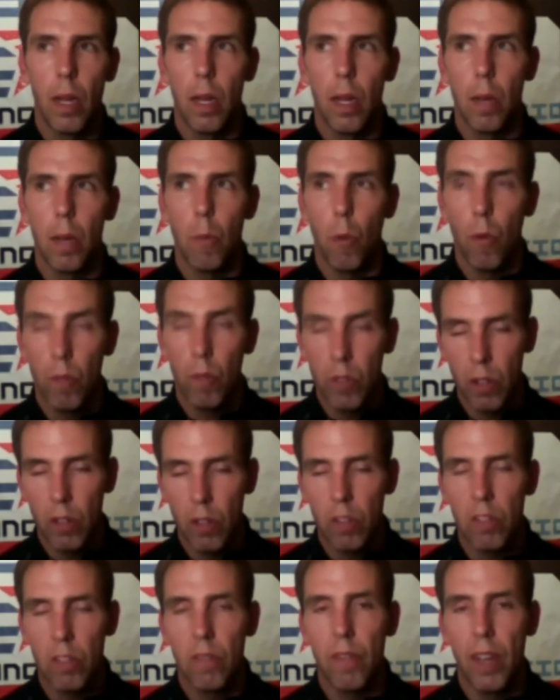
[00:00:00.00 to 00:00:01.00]
more
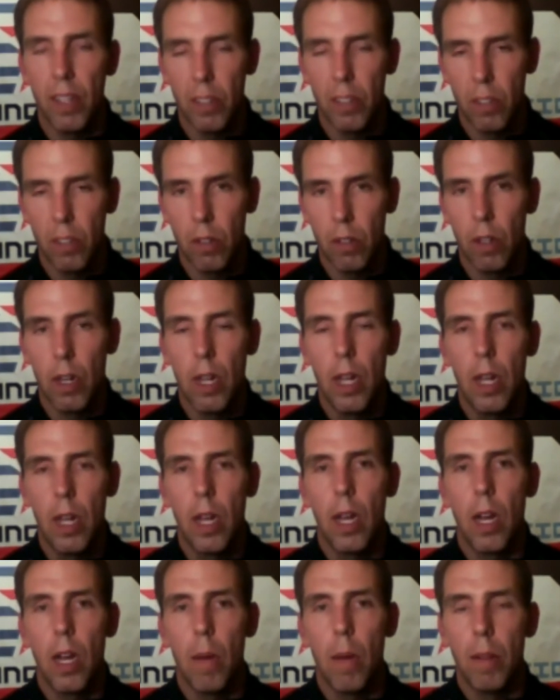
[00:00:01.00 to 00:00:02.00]
results faster,
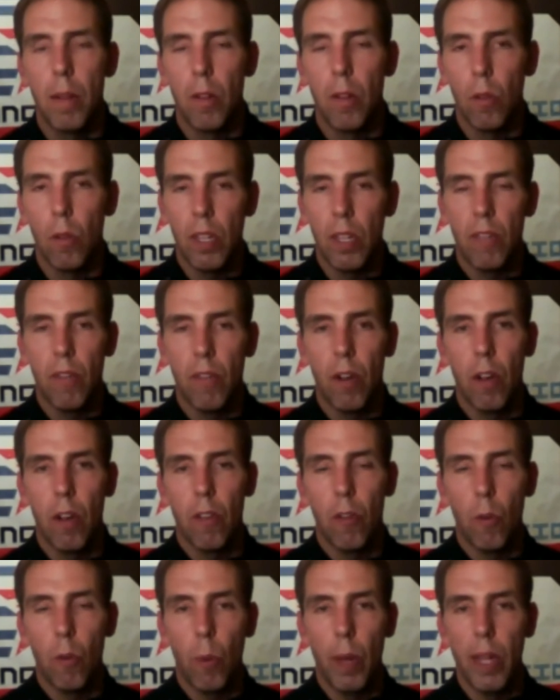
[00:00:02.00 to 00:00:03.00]
and they're looking for
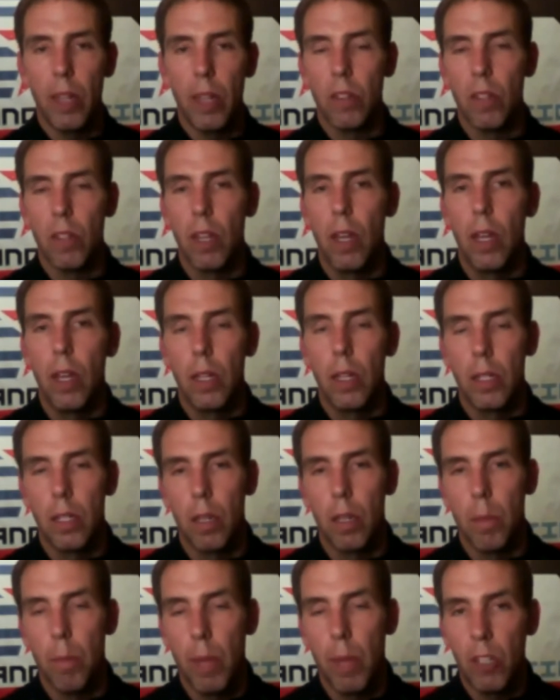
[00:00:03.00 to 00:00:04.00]
other ways
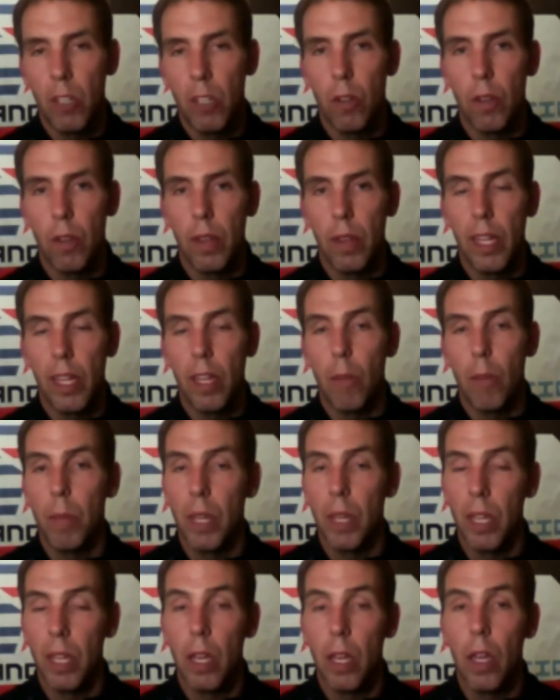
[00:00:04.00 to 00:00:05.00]
to make sure that they can
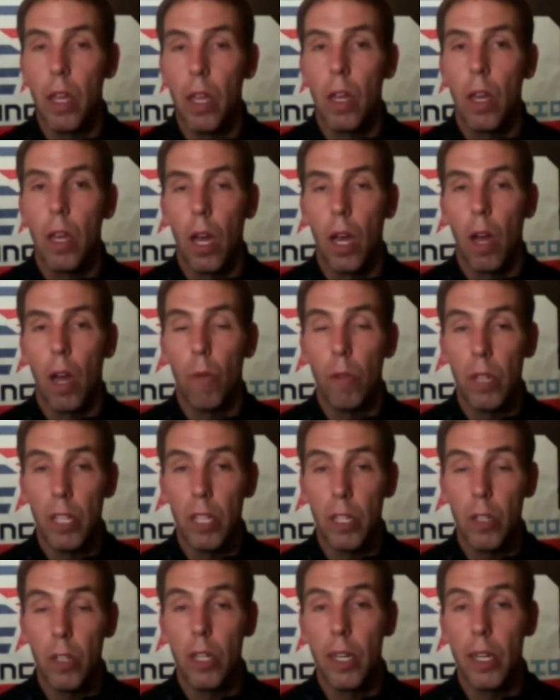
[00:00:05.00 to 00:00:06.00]
be
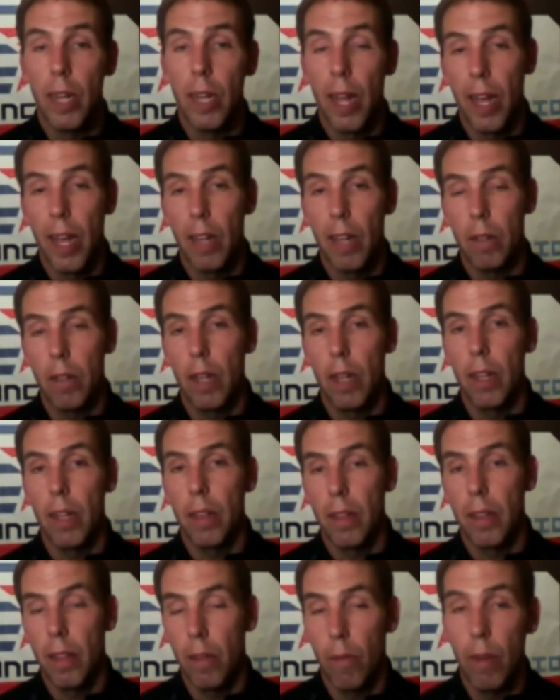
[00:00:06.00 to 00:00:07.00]
really good
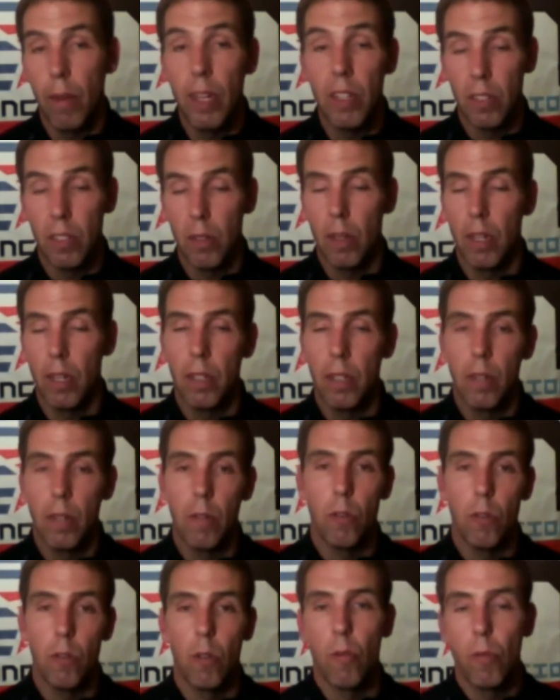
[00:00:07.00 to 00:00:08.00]
at the race and you know,
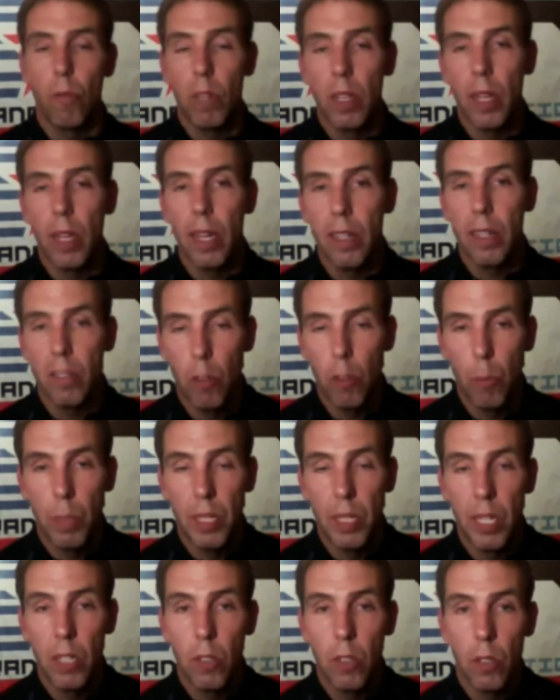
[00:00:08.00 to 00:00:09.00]
sort of realize their
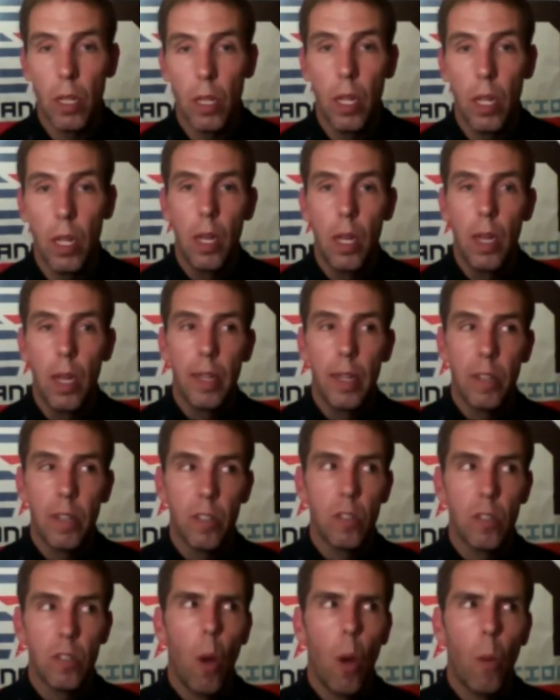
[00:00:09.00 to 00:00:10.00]
potential. It
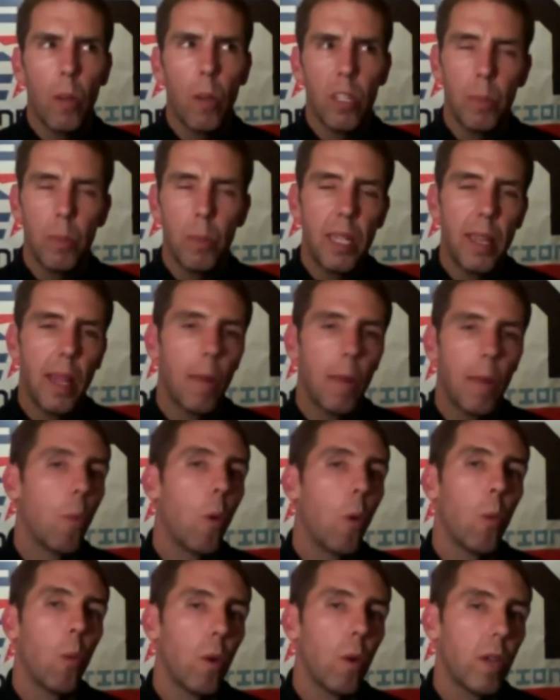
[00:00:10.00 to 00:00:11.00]
doesn't always mean that
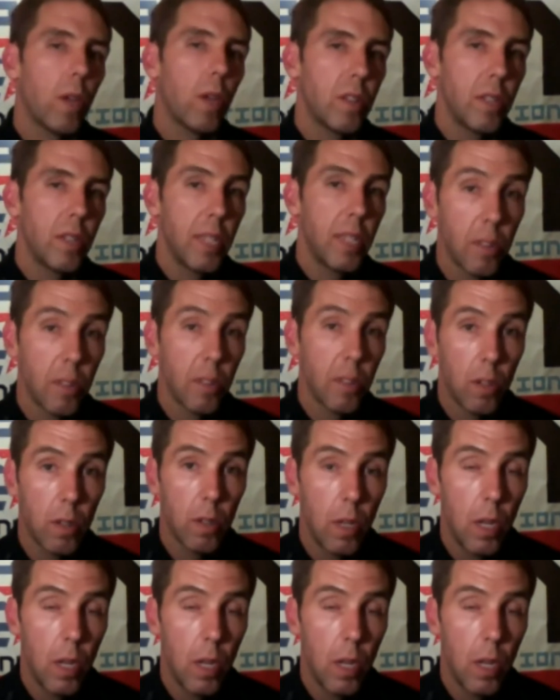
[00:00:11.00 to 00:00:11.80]
more work is the answer,